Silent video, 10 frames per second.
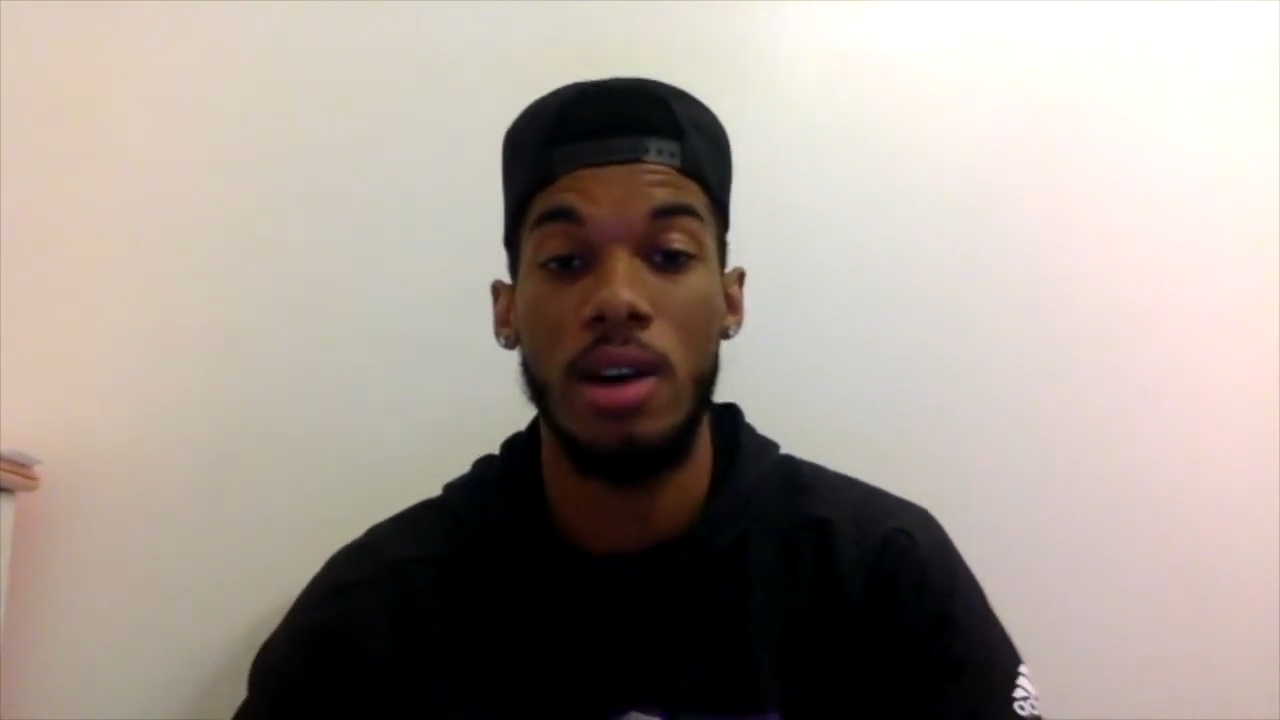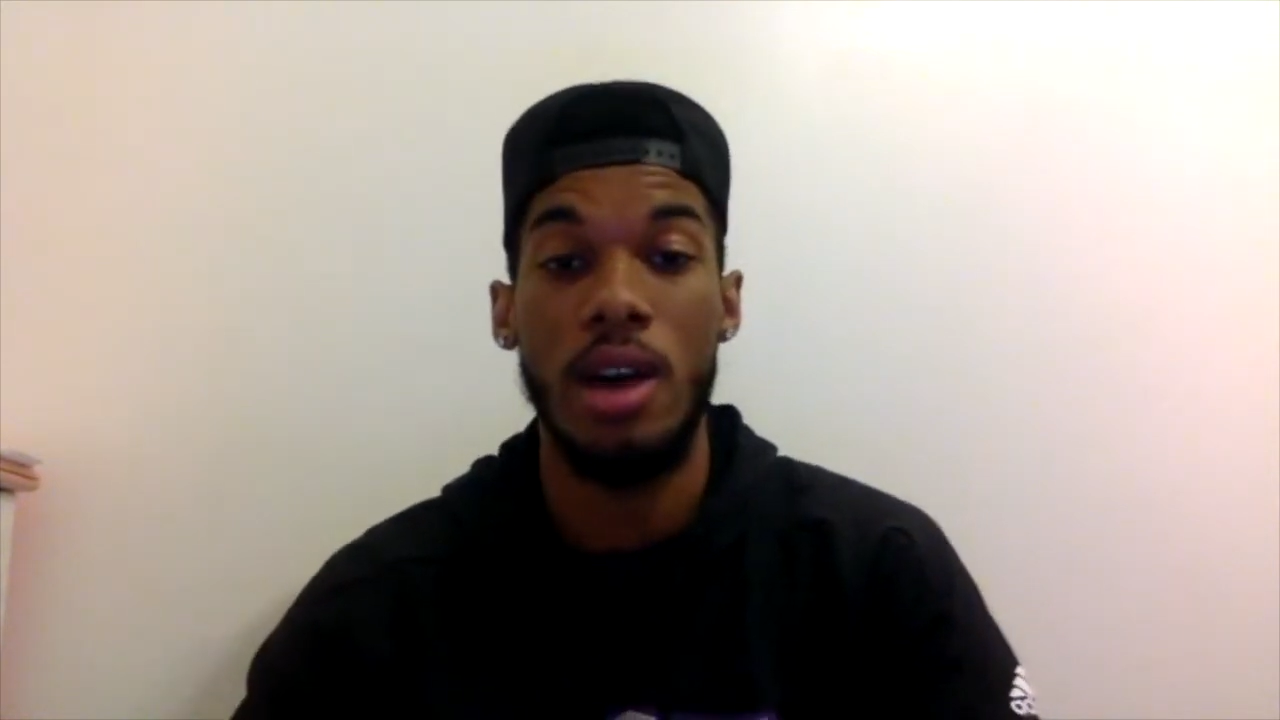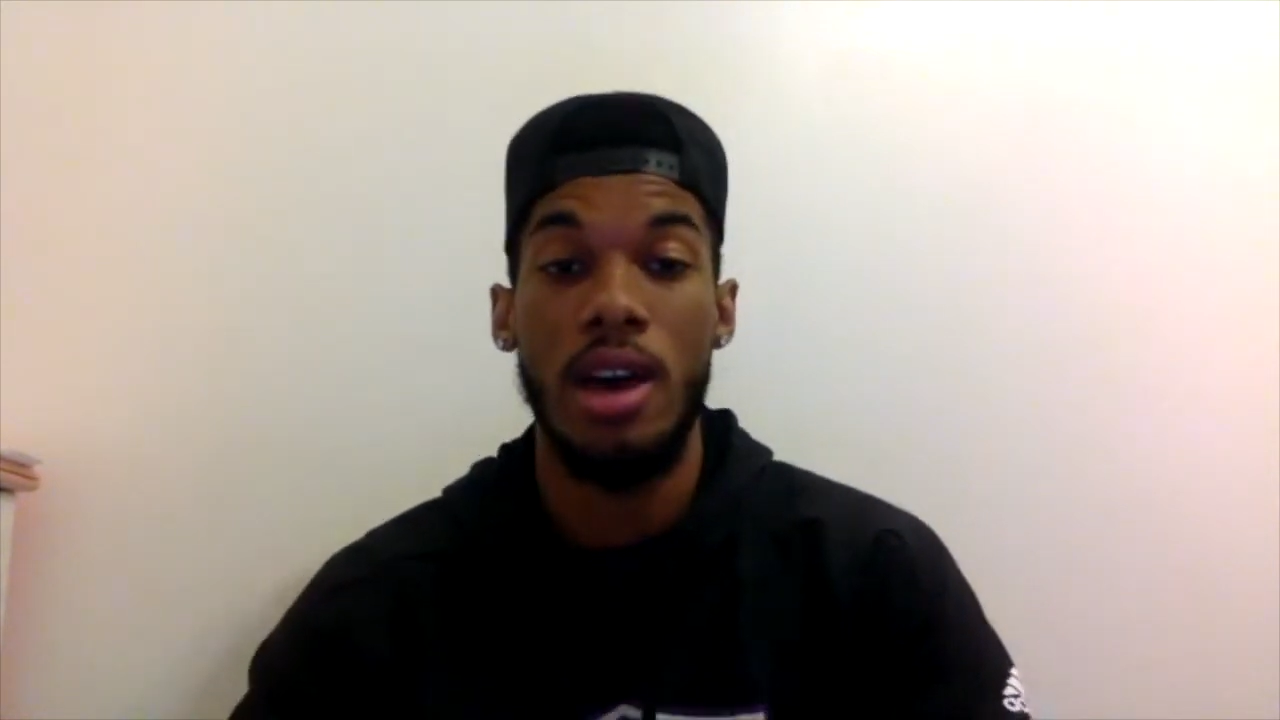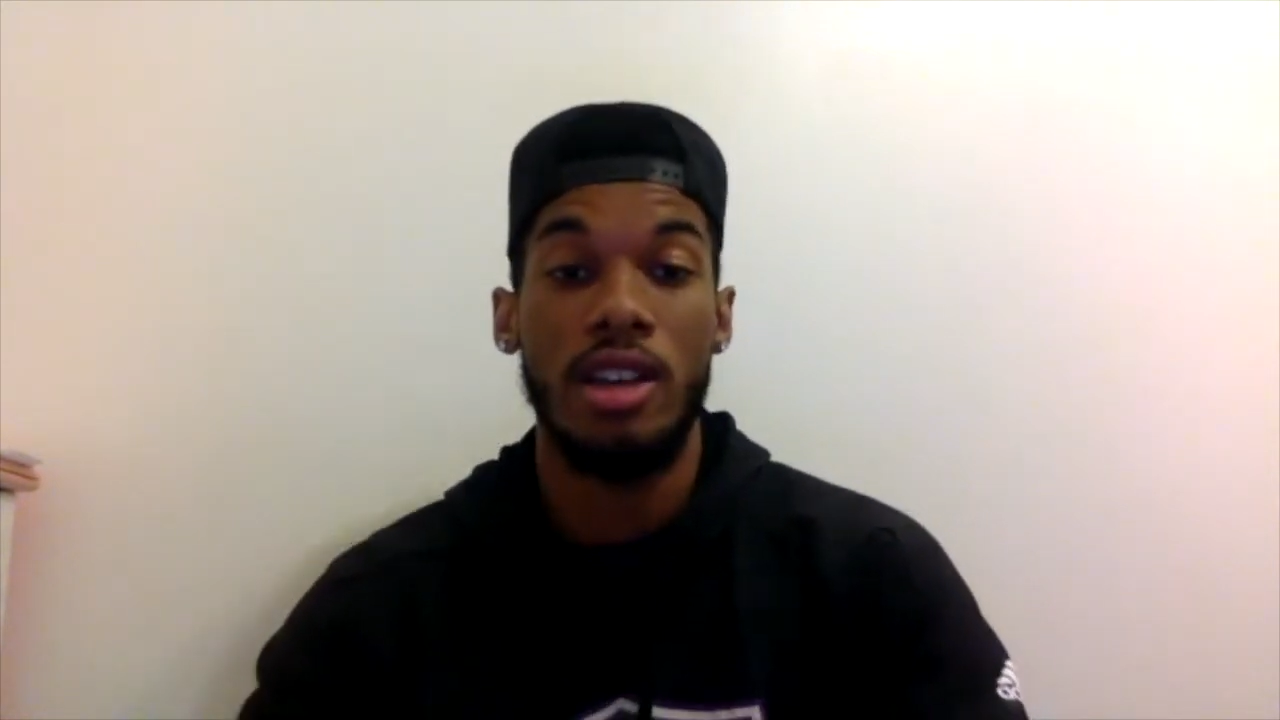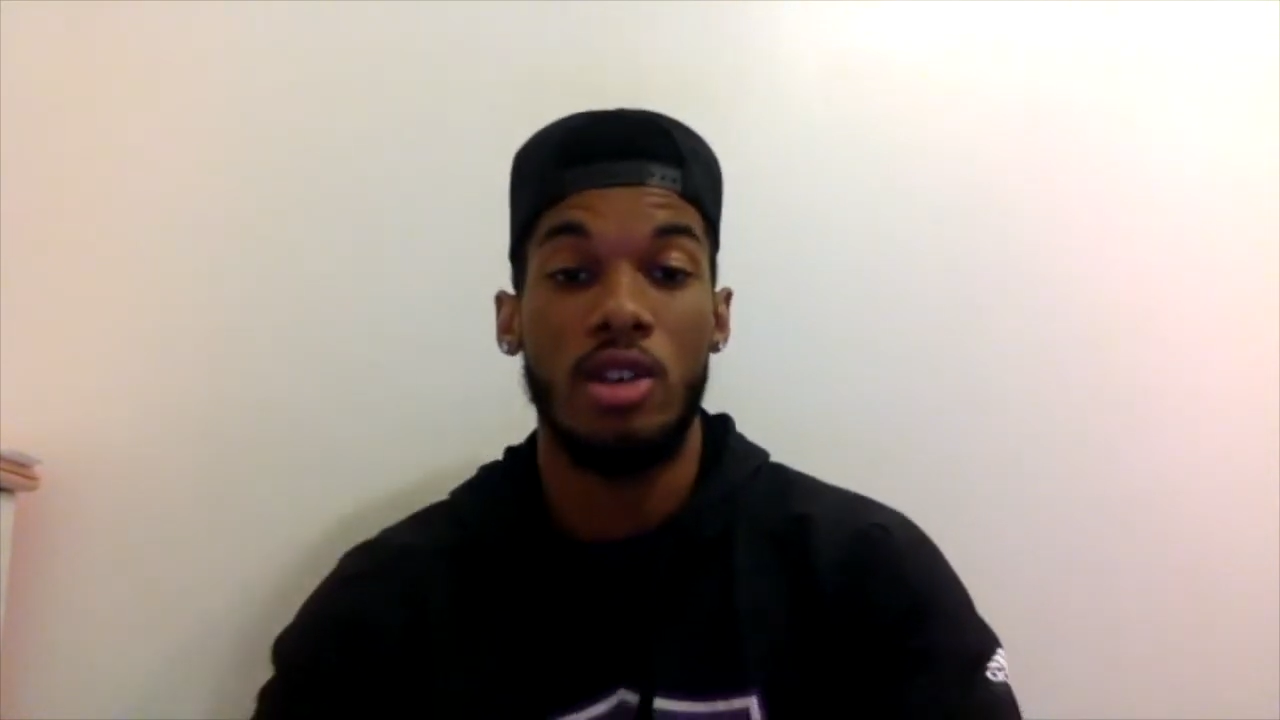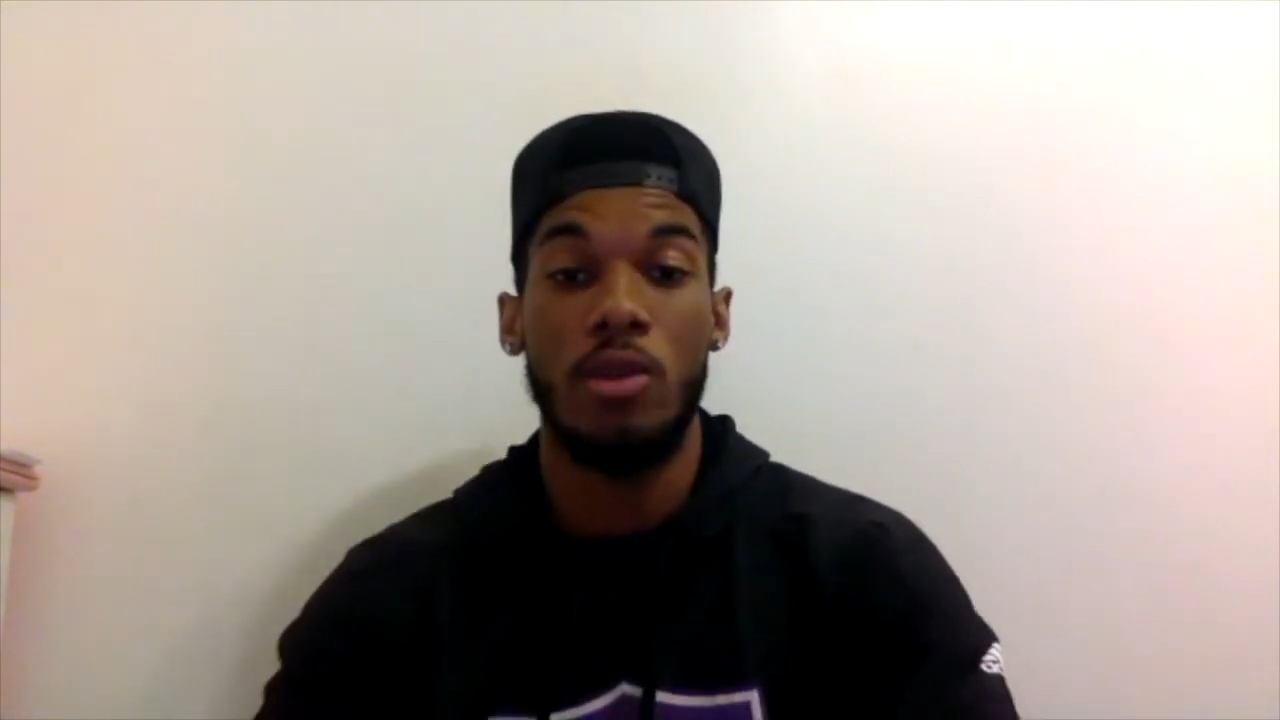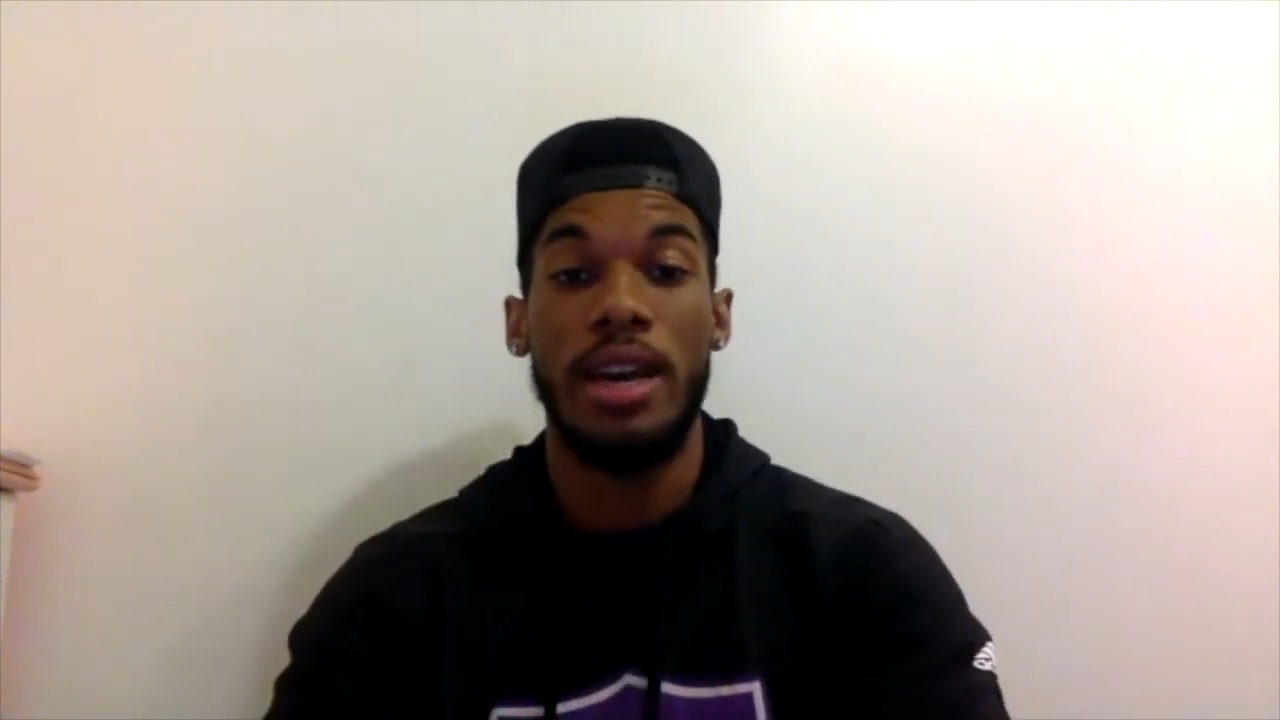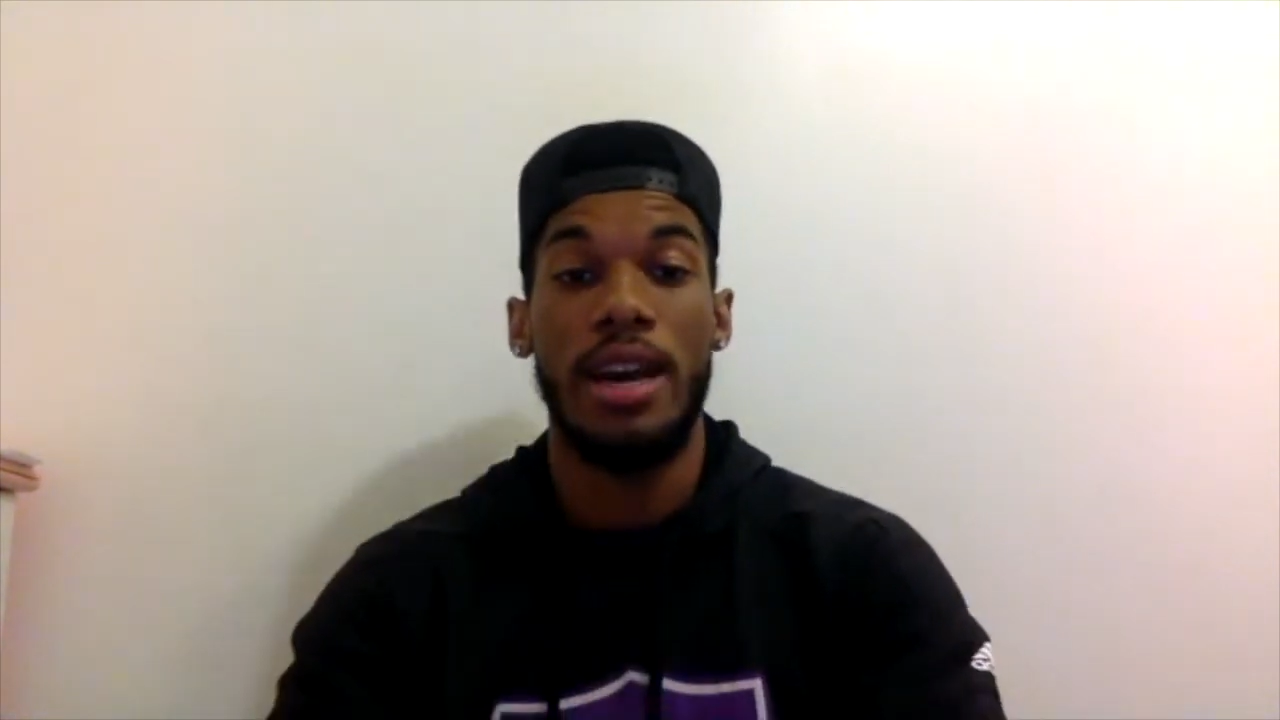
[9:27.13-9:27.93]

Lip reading: so we had a